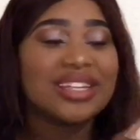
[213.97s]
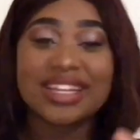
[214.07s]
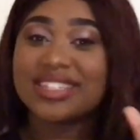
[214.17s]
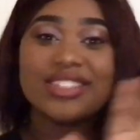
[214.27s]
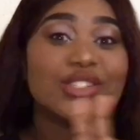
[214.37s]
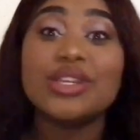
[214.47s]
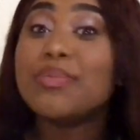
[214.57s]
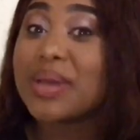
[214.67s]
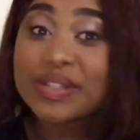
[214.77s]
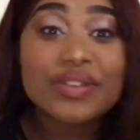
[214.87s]
Doesn't
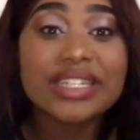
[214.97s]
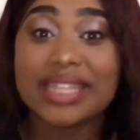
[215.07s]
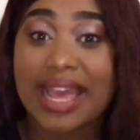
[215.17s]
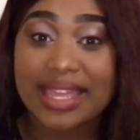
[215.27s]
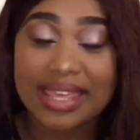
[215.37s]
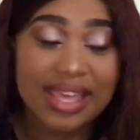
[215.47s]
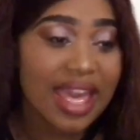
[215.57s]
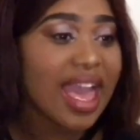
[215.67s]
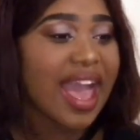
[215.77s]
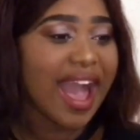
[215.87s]
you e best friend like
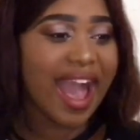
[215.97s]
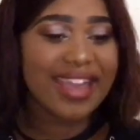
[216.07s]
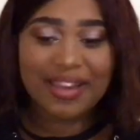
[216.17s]
hi